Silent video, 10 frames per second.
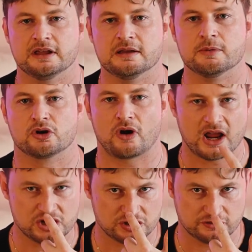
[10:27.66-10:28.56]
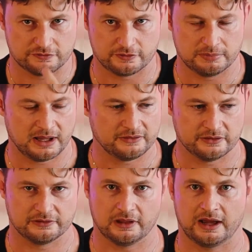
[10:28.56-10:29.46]
immigration from
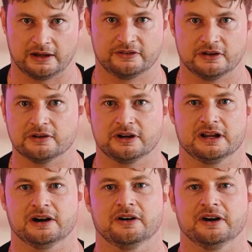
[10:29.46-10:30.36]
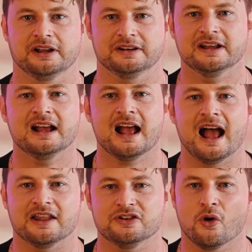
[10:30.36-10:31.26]
places like Syria
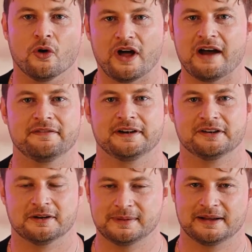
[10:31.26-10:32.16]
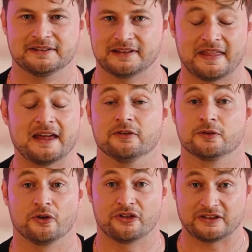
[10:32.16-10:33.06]
and North Africa and places like that. Of
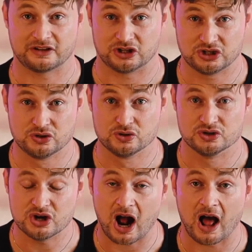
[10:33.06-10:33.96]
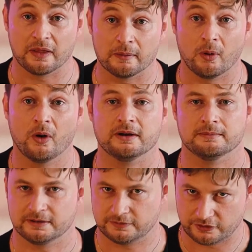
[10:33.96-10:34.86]
course, that's a huge other point,
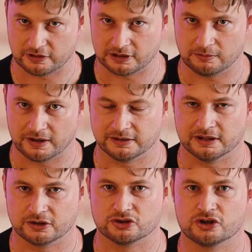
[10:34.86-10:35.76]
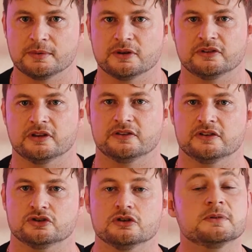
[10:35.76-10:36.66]
but certainly one that contributes to this
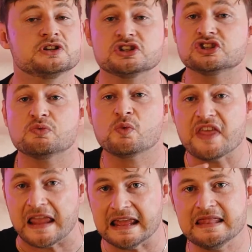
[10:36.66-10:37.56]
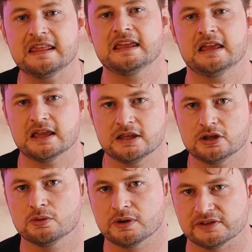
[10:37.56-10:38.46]
issue. But just within the
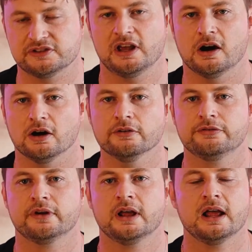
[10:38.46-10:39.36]
EU itself,